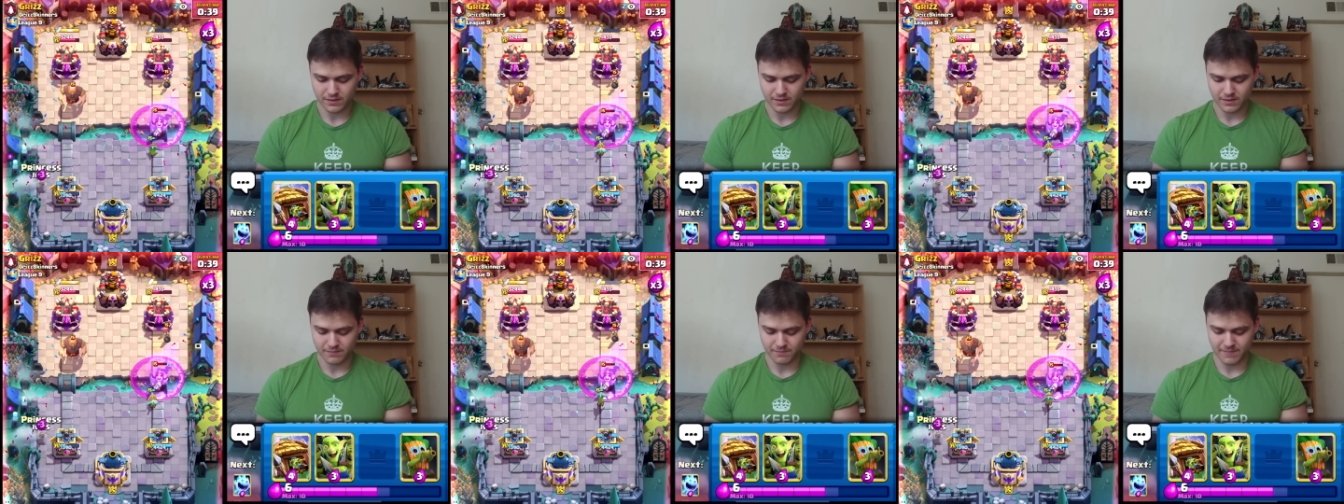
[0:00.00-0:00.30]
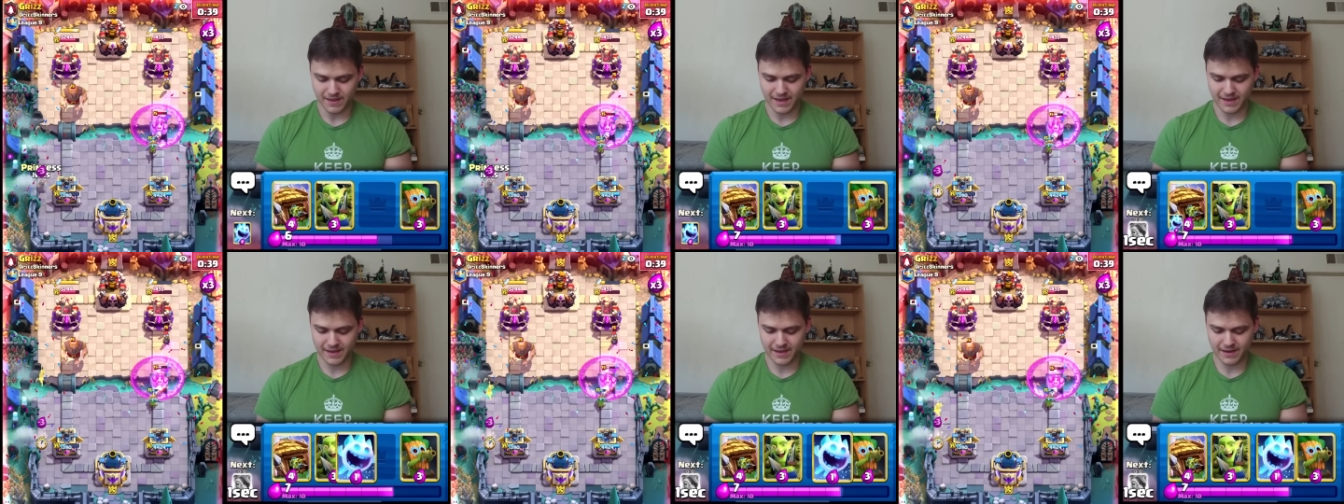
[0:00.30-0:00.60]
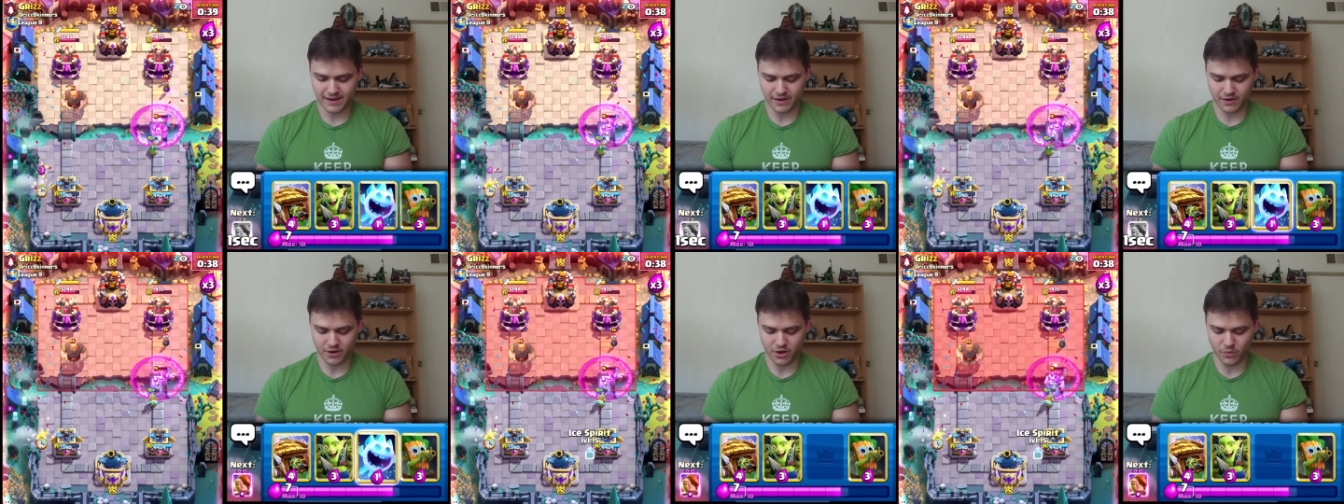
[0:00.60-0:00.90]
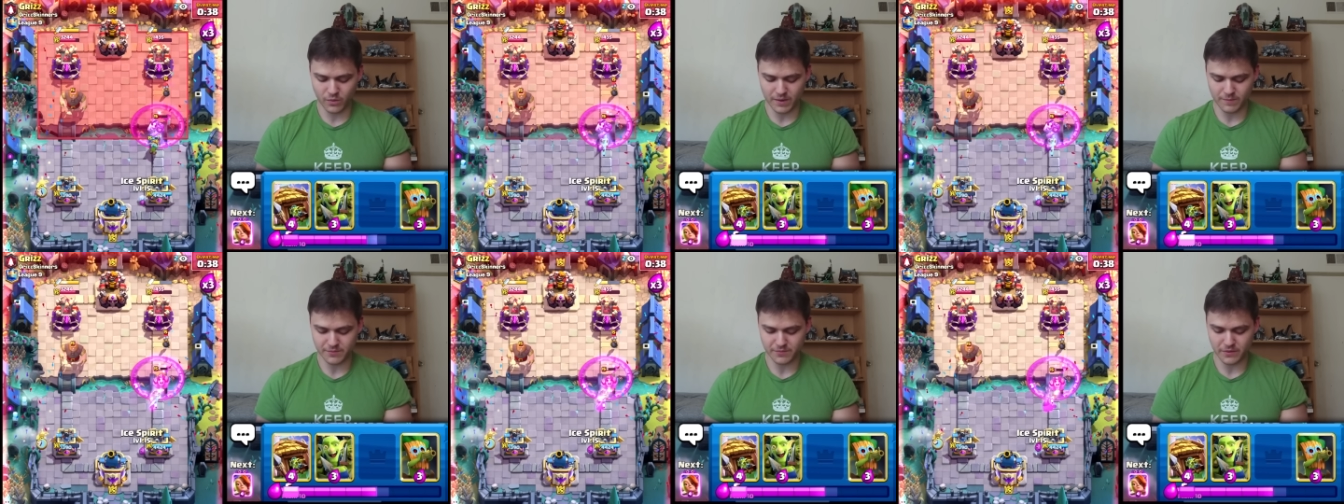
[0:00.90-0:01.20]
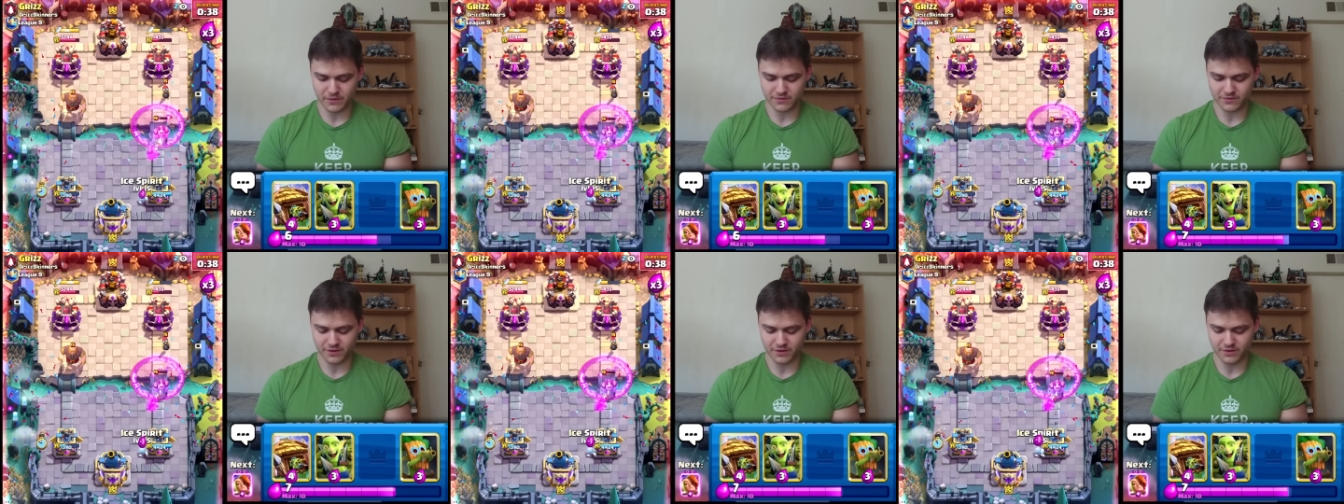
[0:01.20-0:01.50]
Man, I don't know what I'm
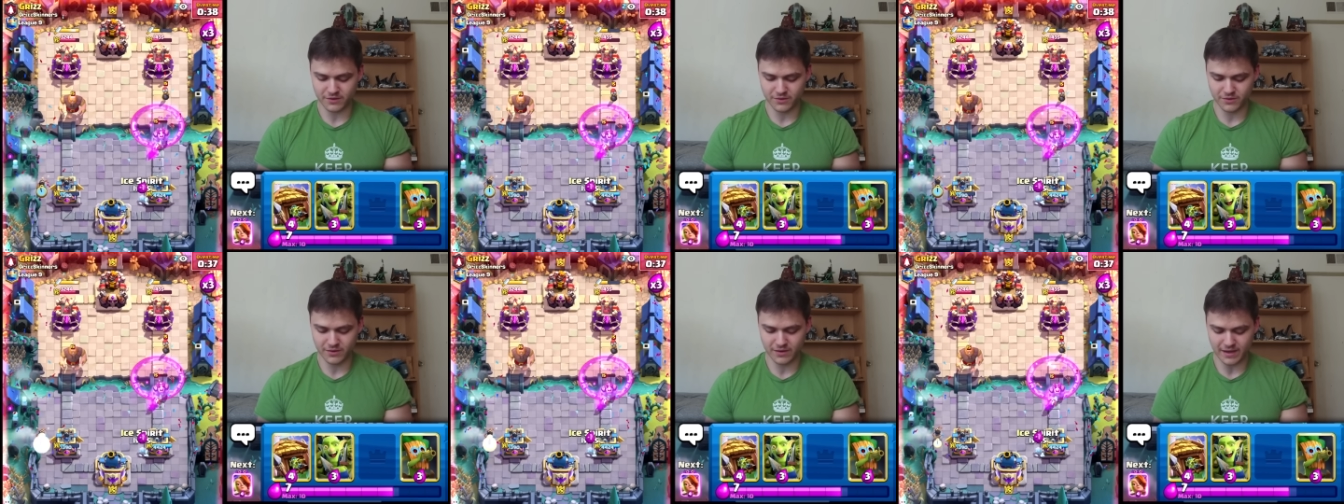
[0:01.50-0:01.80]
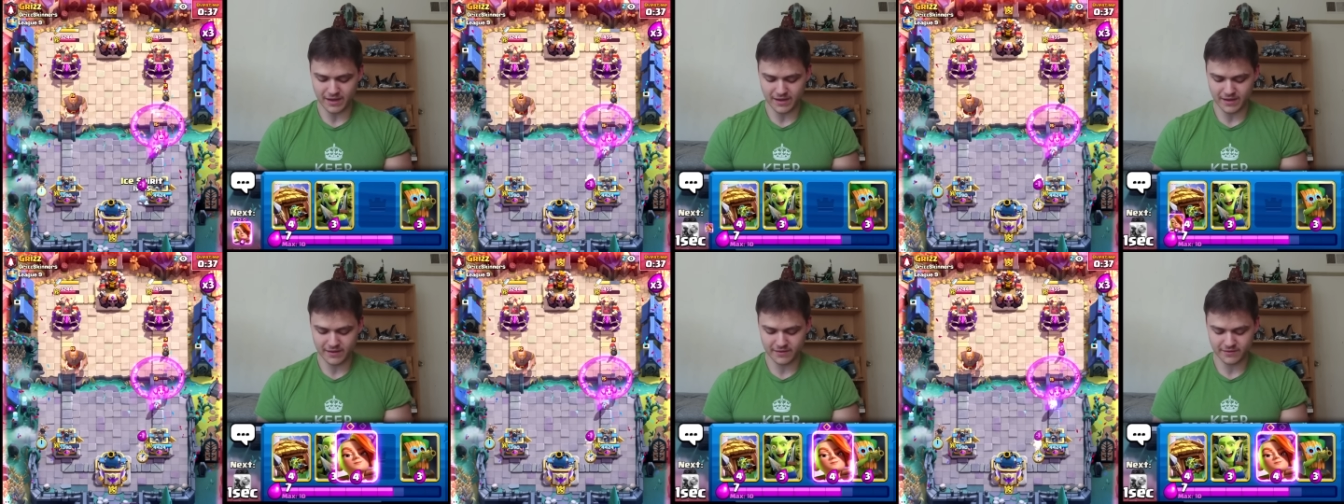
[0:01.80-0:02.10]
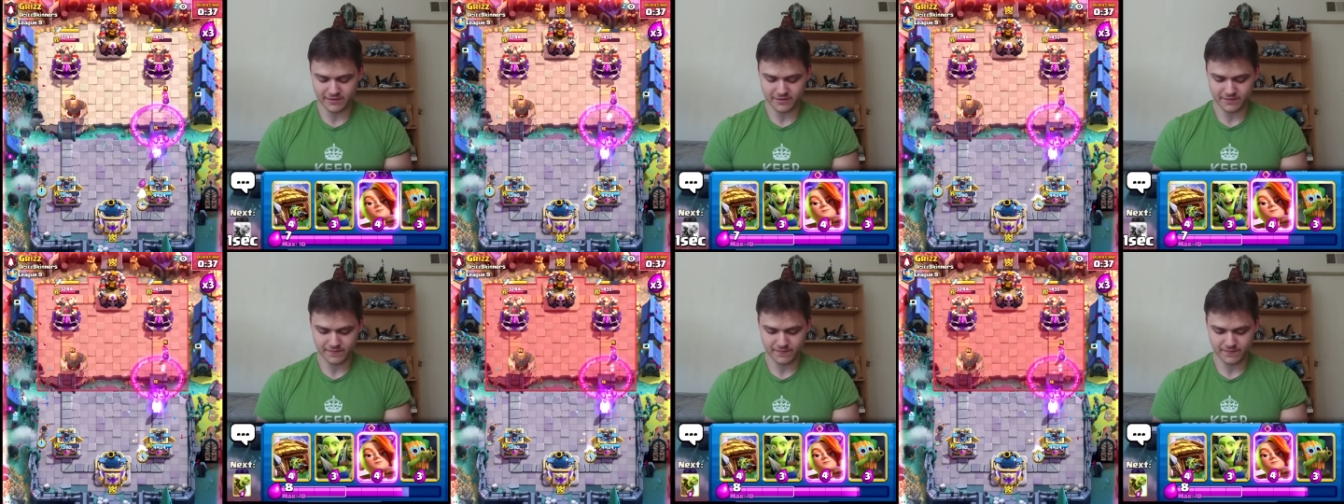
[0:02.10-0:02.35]
supposed to do, guys.